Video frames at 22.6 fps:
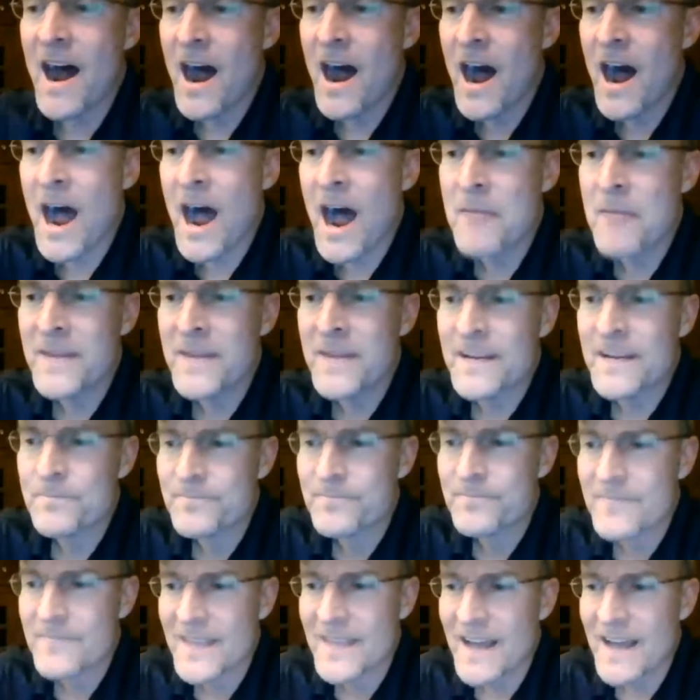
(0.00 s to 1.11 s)
I mean,
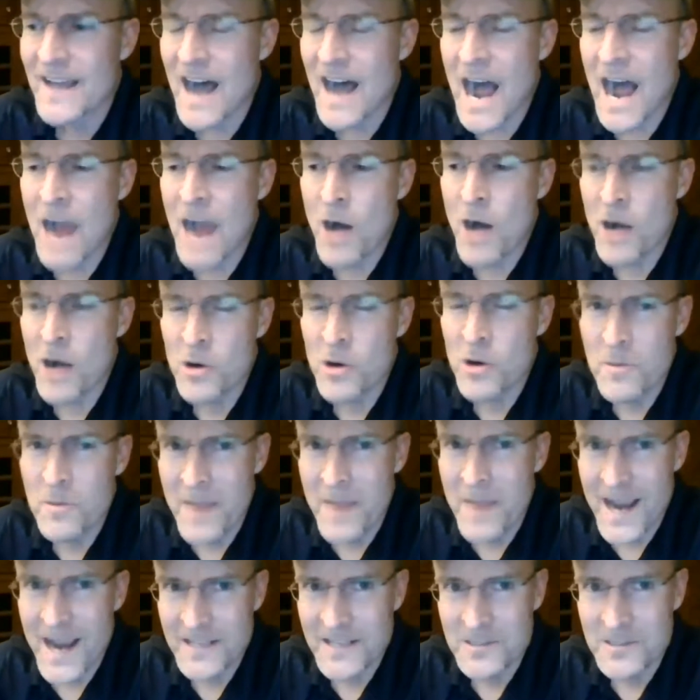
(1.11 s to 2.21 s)
I'll go
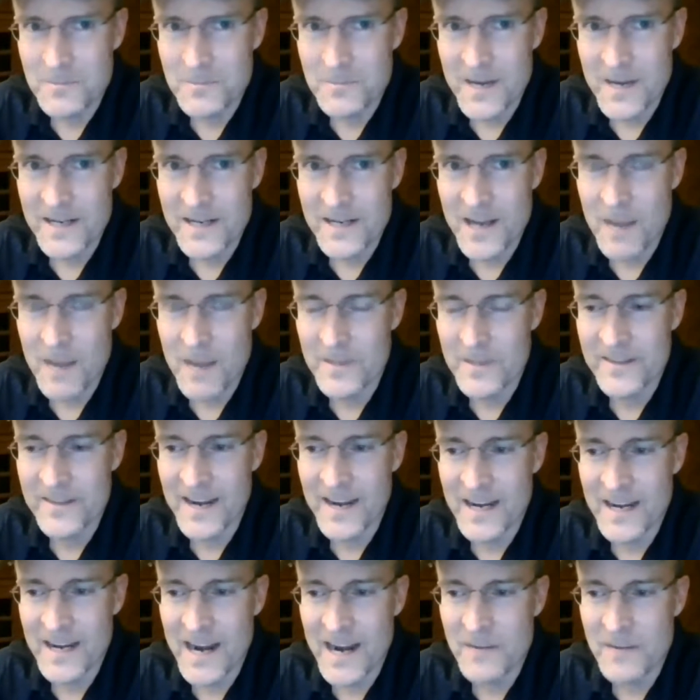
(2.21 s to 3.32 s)
back to my comment that I
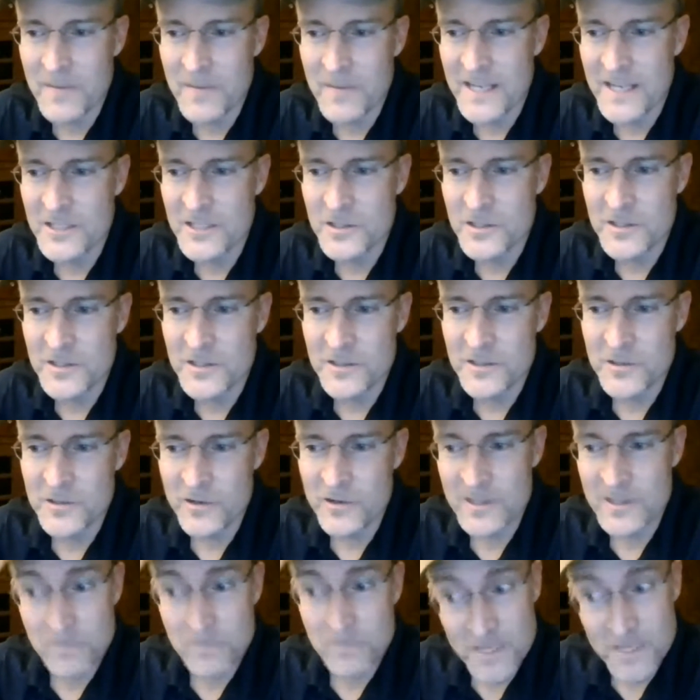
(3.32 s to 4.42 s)
kind of made during
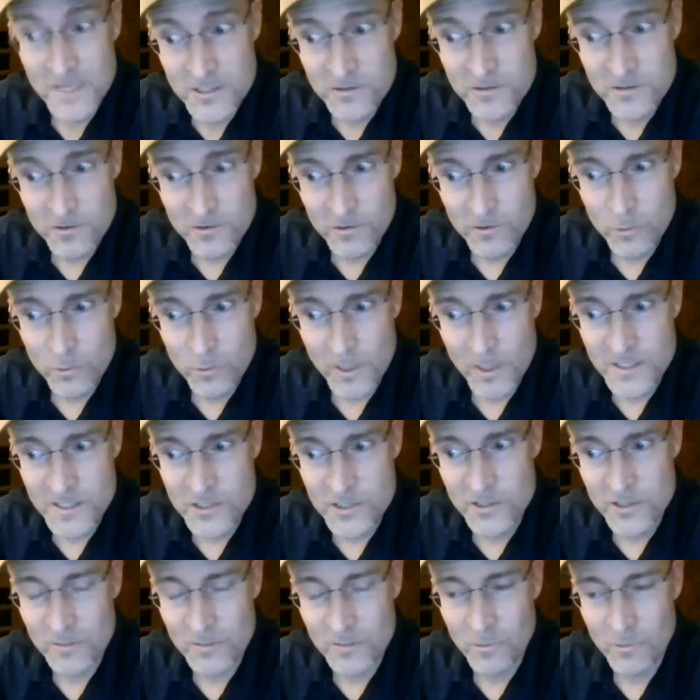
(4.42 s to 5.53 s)
the minstrel
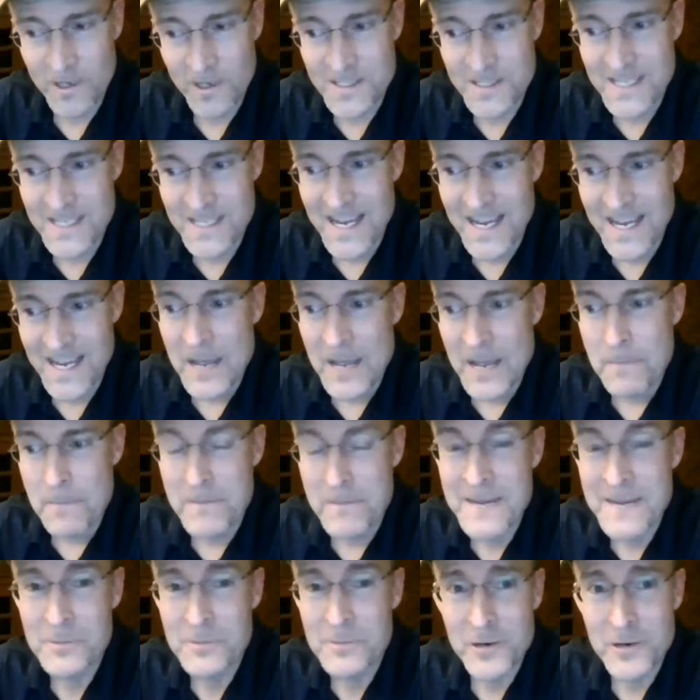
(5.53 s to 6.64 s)
question was
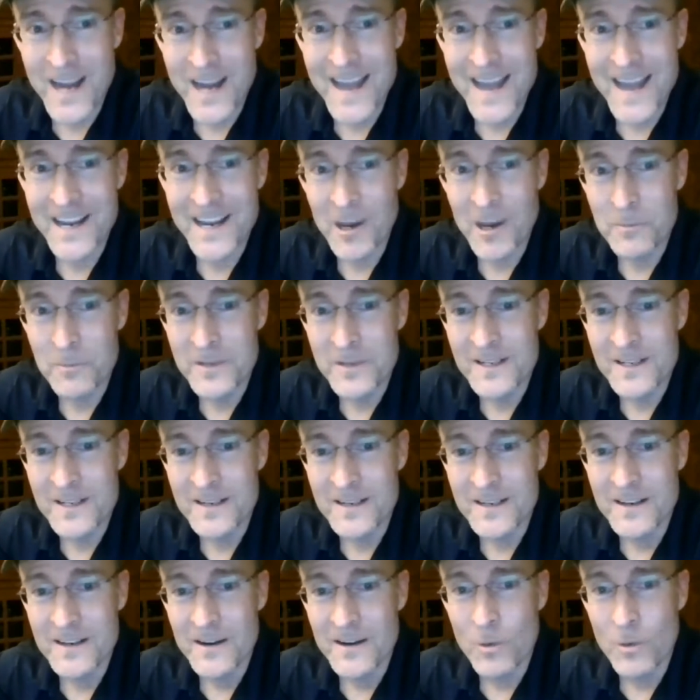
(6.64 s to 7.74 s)
people can't help it
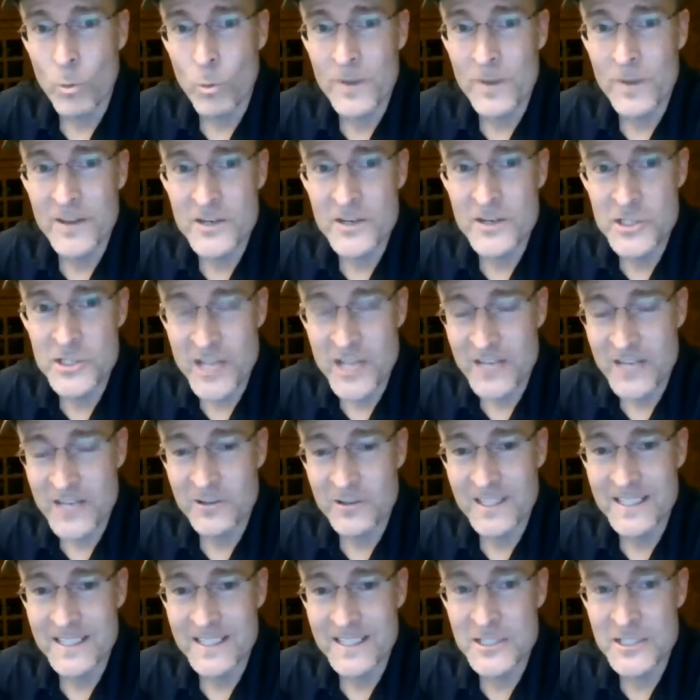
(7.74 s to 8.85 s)
when they're
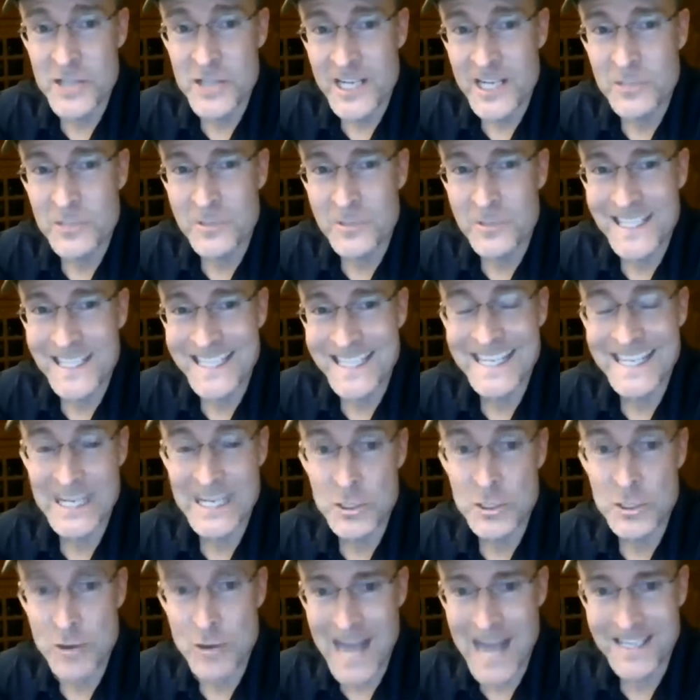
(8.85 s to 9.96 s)
genuinely
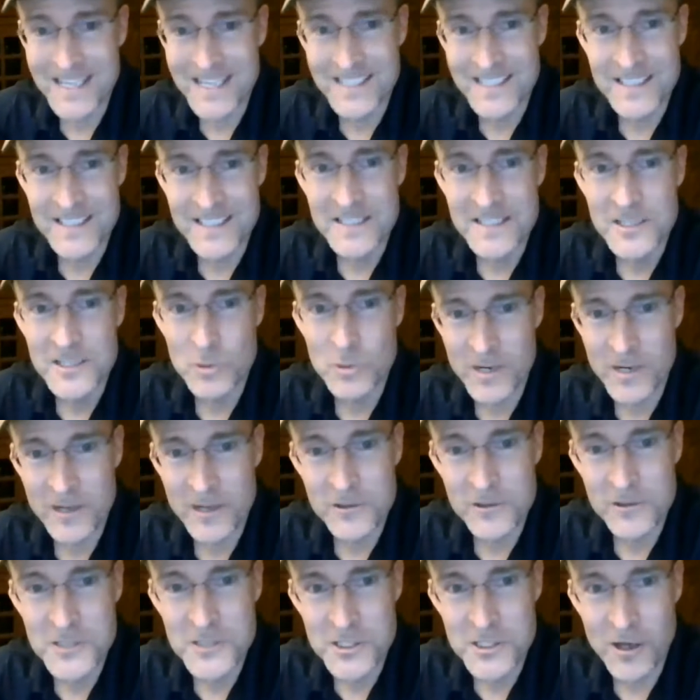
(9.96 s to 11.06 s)
attracted to
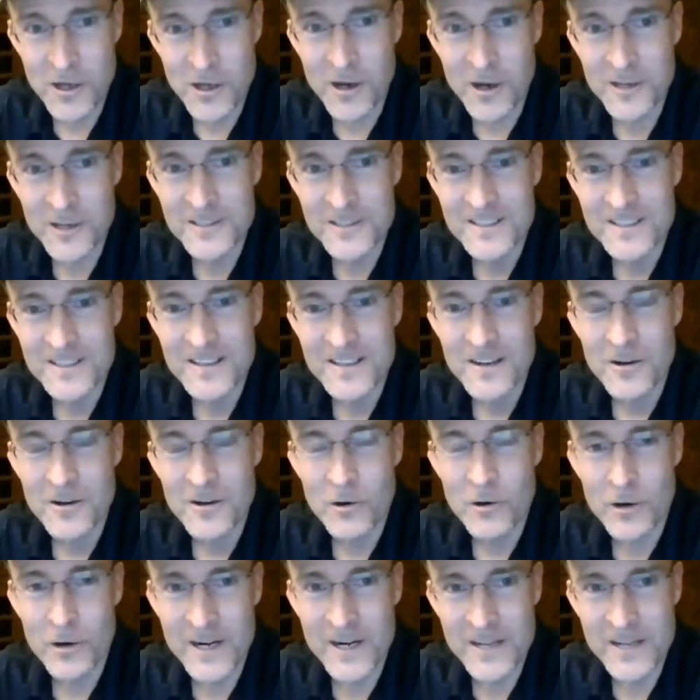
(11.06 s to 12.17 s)
another song
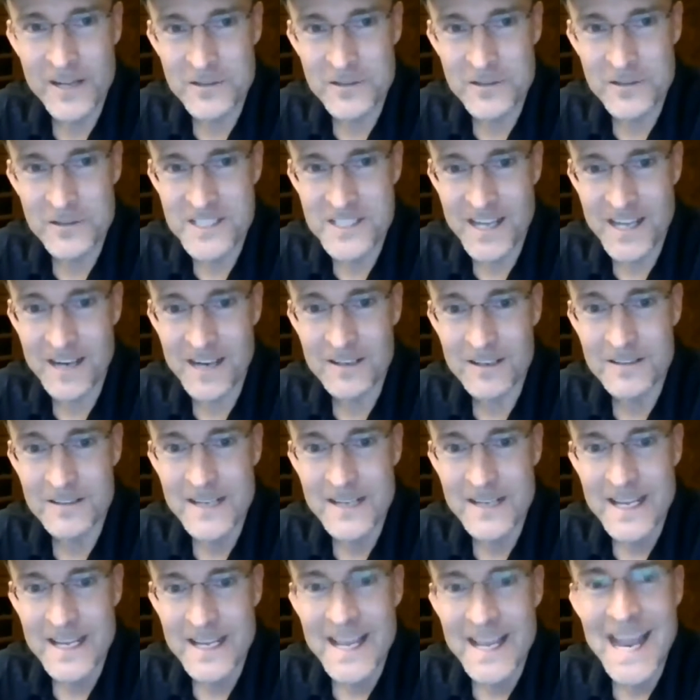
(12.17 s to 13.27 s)
or another style.
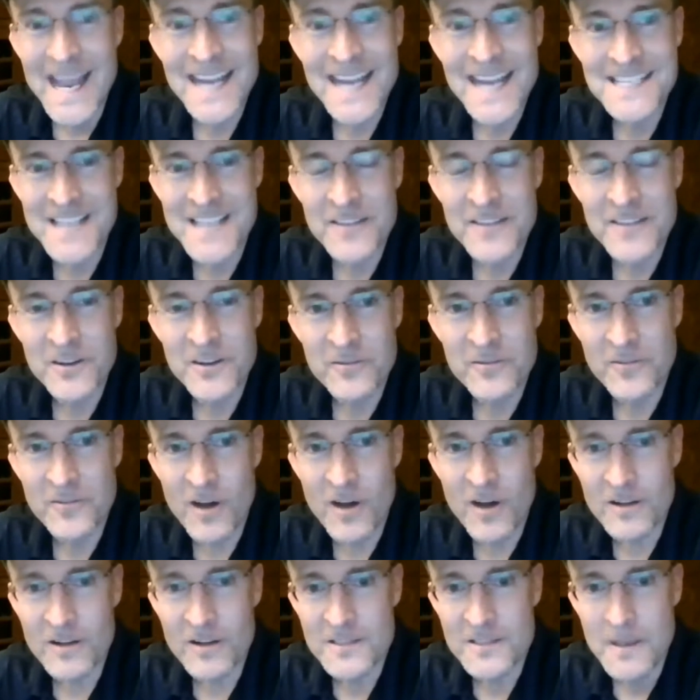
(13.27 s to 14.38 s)
And it's not their
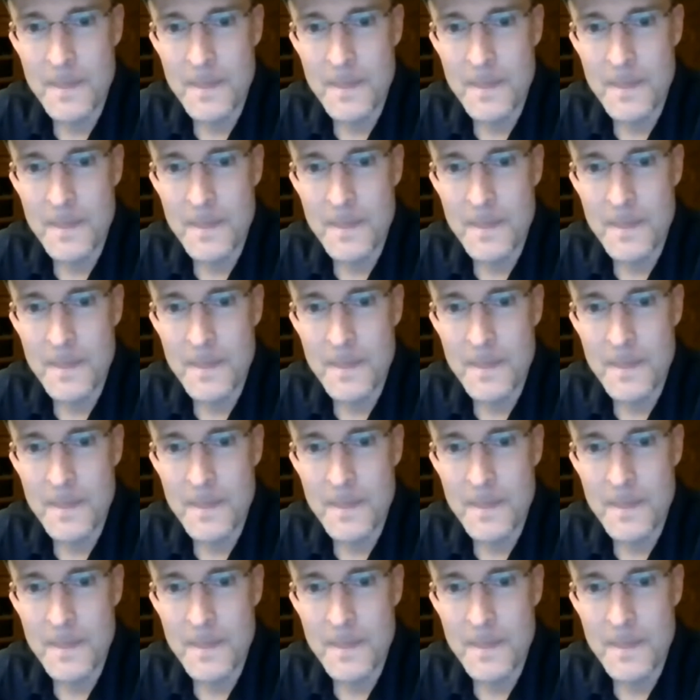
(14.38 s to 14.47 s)
fault.